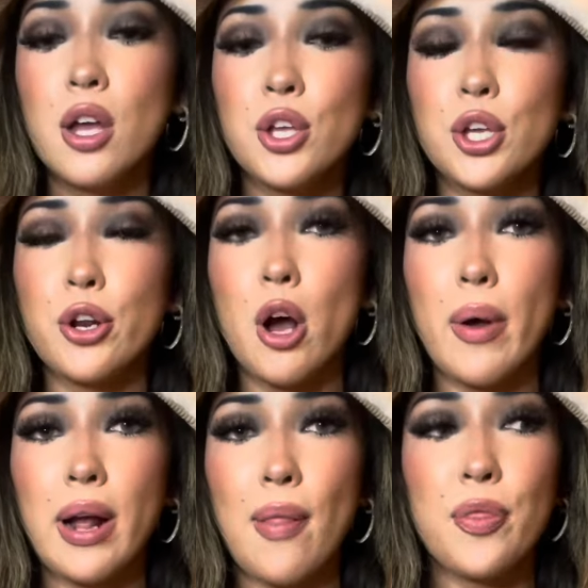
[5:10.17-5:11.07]
You know,
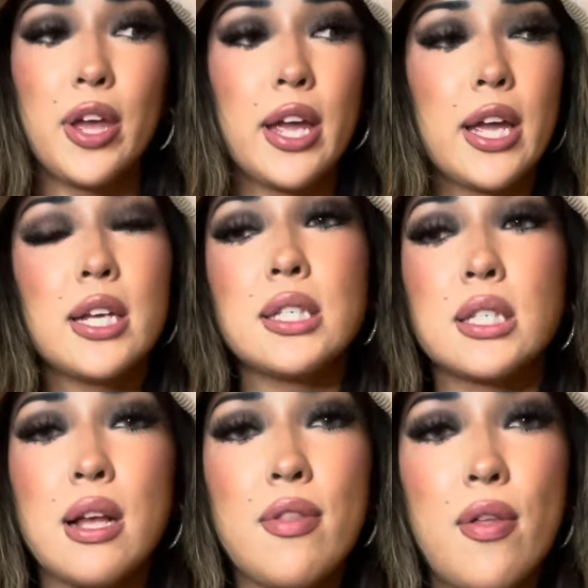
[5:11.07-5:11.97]
I got
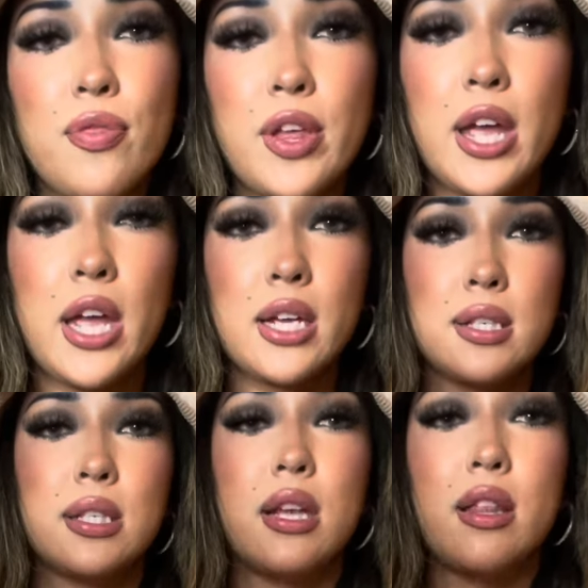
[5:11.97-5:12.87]
this and then
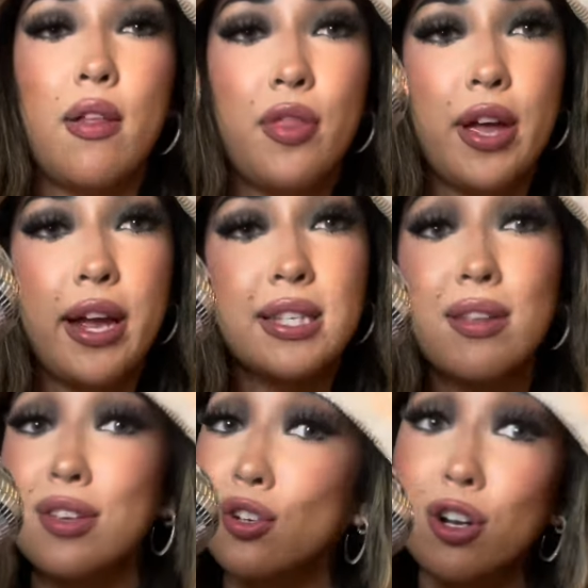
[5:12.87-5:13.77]
this and then this.
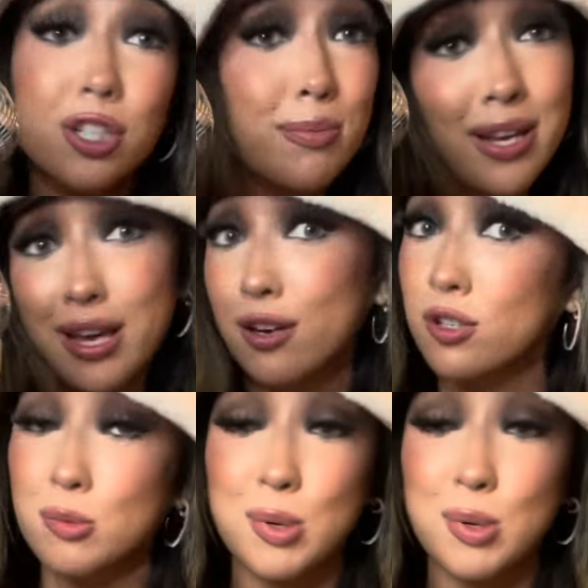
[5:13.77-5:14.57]
And these are all just my candles,